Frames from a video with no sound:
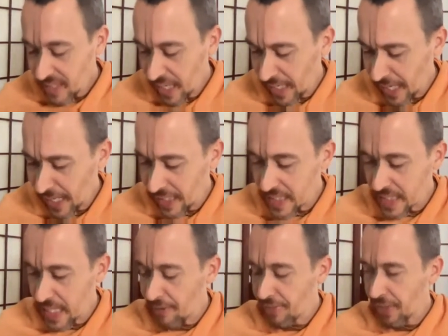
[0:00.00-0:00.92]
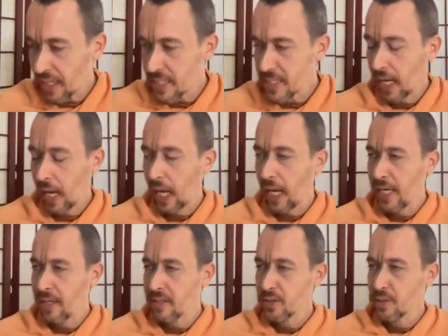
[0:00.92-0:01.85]
And again, if something is
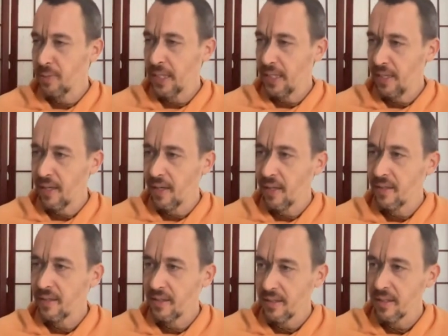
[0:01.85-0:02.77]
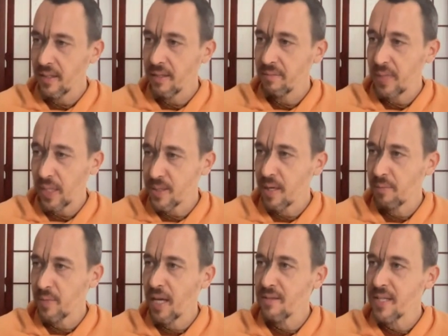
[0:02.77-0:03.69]
clear to be there, because
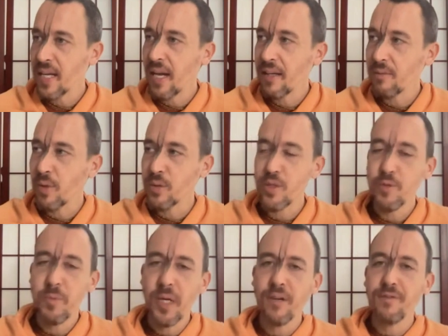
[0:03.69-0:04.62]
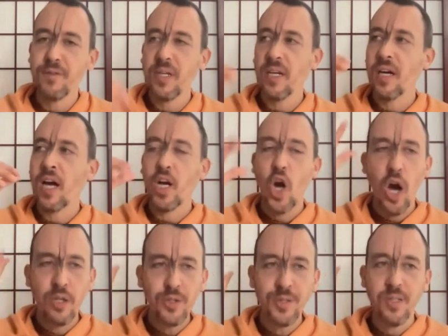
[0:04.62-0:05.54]
sometimes, again, what to speak of the
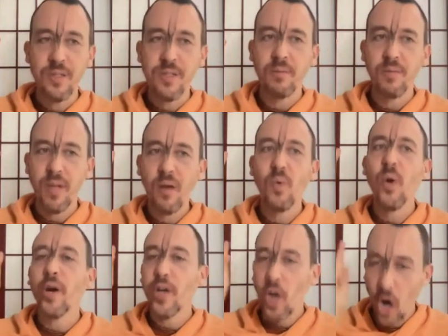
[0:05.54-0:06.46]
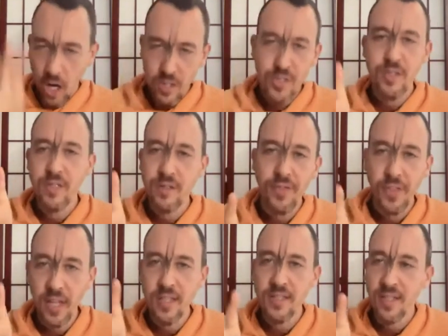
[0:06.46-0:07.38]
unconscious? Sometimes we are conscious of
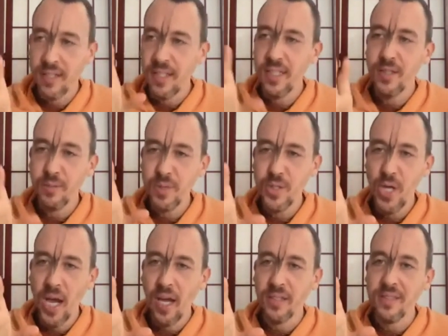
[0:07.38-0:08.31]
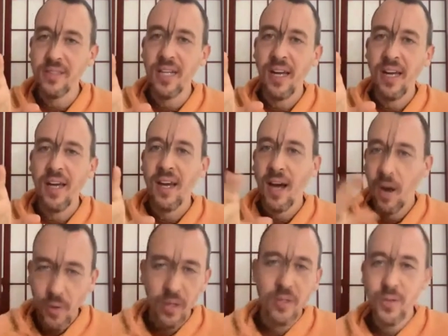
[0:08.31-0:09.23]
things that need to be changed.
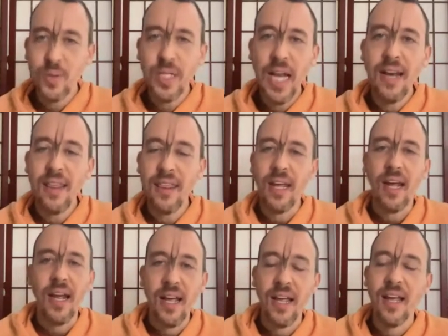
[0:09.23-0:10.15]
We are not doing anything.